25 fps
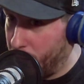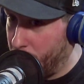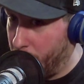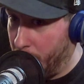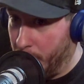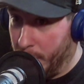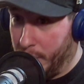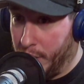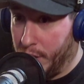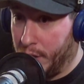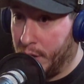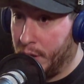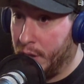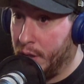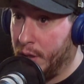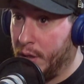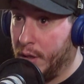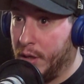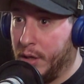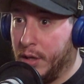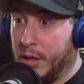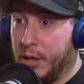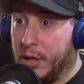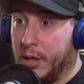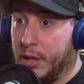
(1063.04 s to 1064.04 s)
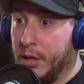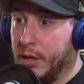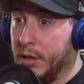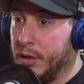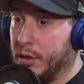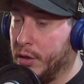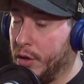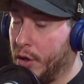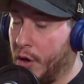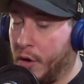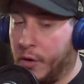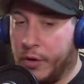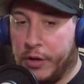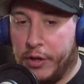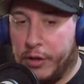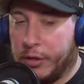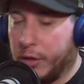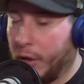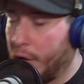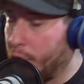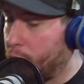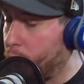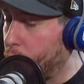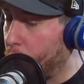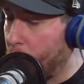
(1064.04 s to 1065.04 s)
money. He's
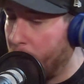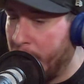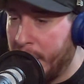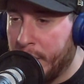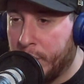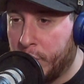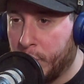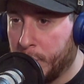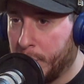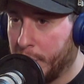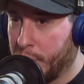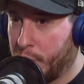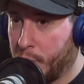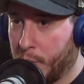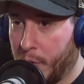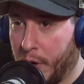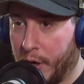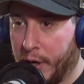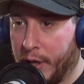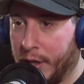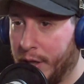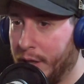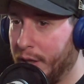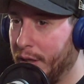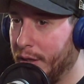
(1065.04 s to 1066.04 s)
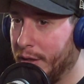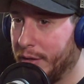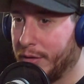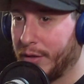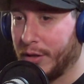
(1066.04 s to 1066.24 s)
lost way too much money.